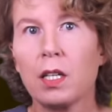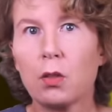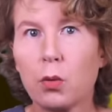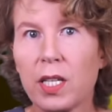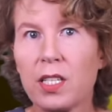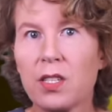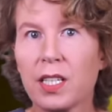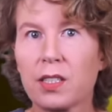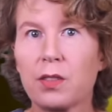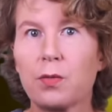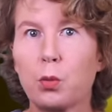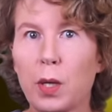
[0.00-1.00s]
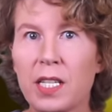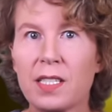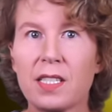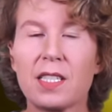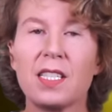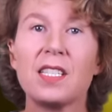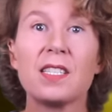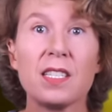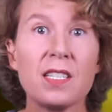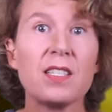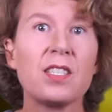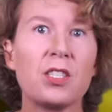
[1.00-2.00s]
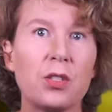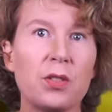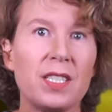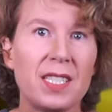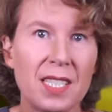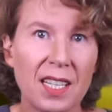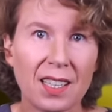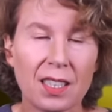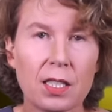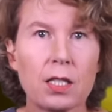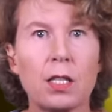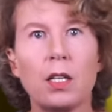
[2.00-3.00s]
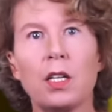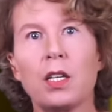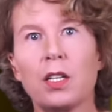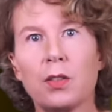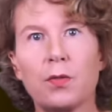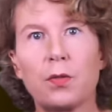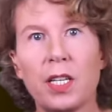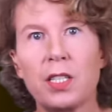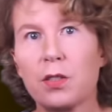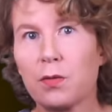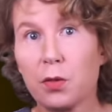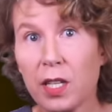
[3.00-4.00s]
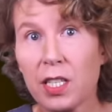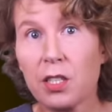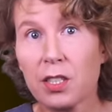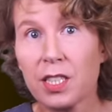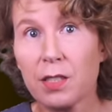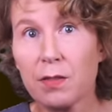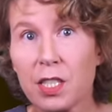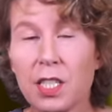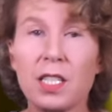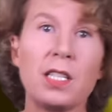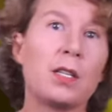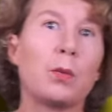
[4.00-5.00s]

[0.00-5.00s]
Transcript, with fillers: radioactive waste is easy to detect. Afraid of radioactivity?